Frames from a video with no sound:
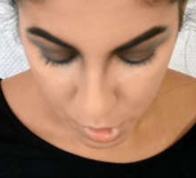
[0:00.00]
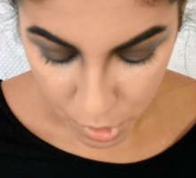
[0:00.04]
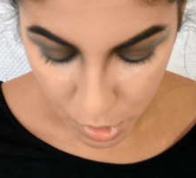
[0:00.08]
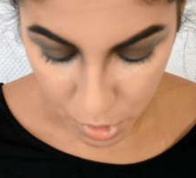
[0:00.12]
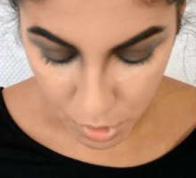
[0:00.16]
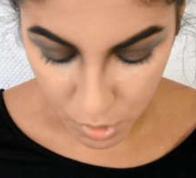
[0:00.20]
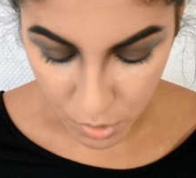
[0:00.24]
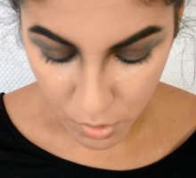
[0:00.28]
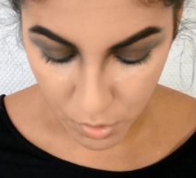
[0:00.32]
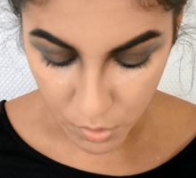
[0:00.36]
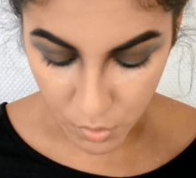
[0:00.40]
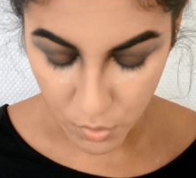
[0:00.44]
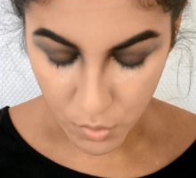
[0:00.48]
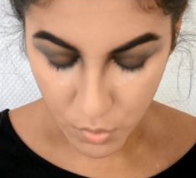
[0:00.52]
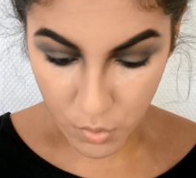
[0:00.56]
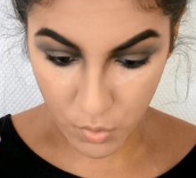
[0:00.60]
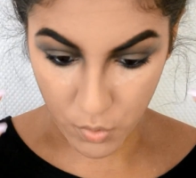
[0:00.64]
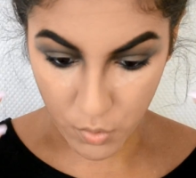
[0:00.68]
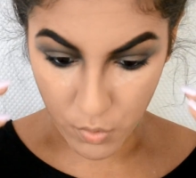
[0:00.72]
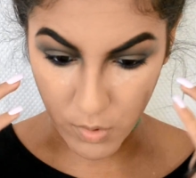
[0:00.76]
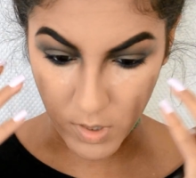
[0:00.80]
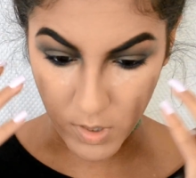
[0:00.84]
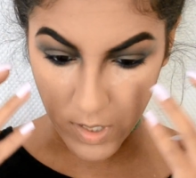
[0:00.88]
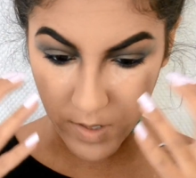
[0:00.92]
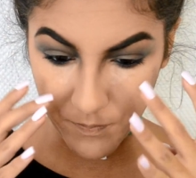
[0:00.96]

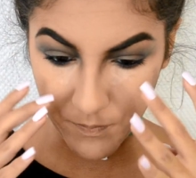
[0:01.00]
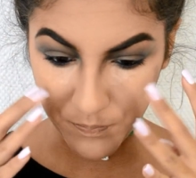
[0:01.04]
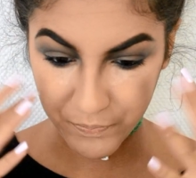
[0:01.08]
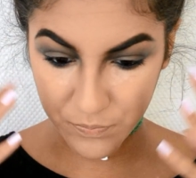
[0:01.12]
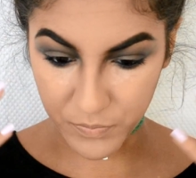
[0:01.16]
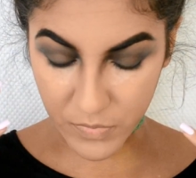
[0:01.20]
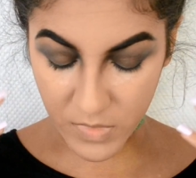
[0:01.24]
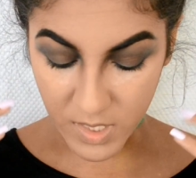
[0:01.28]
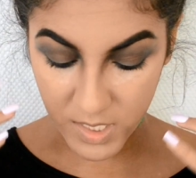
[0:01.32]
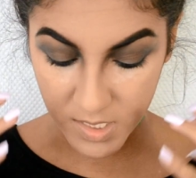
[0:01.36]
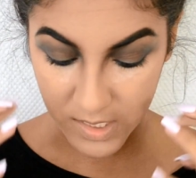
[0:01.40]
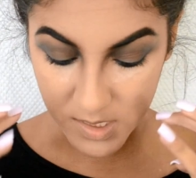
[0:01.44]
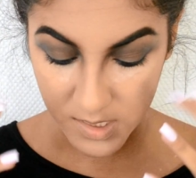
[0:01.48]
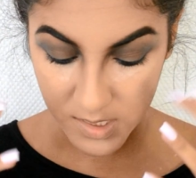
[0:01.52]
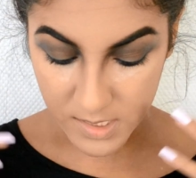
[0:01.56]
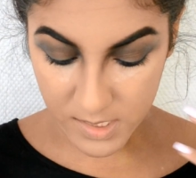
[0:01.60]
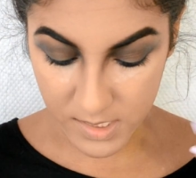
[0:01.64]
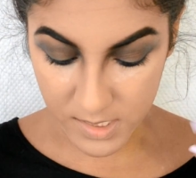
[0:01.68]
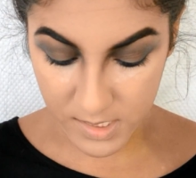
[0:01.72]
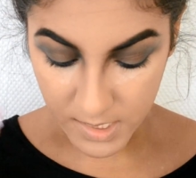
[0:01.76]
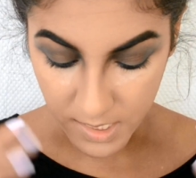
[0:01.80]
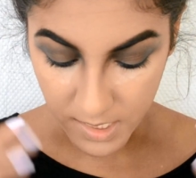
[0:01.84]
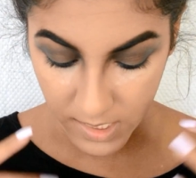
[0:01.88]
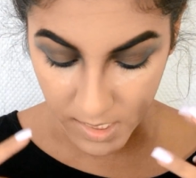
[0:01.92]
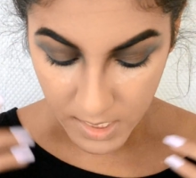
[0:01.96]
to
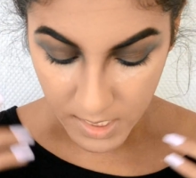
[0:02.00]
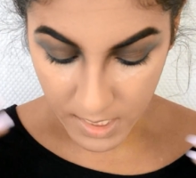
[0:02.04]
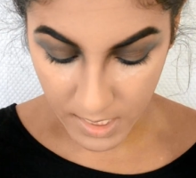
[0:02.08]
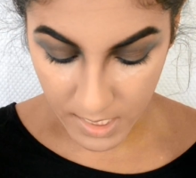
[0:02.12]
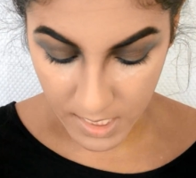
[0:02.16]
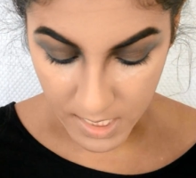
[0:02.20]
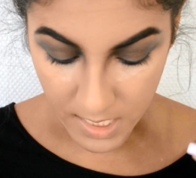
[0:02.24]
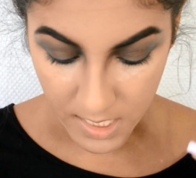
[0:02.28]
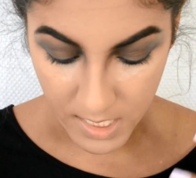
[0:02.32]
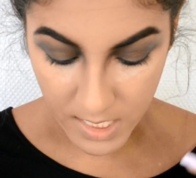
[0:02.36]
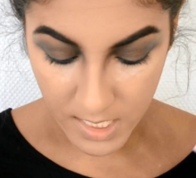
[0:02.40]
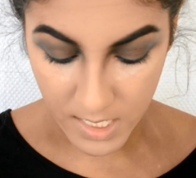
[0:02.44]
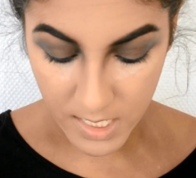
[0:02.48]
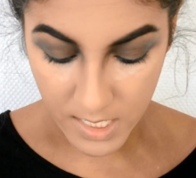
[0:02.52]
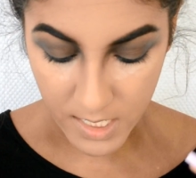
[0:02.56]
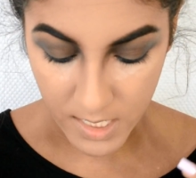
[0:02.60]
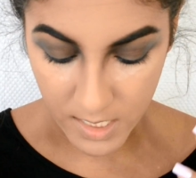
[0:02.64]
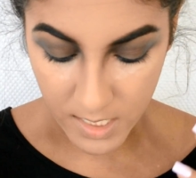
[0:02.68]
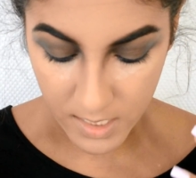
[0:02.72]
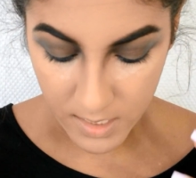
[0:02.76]
sink in,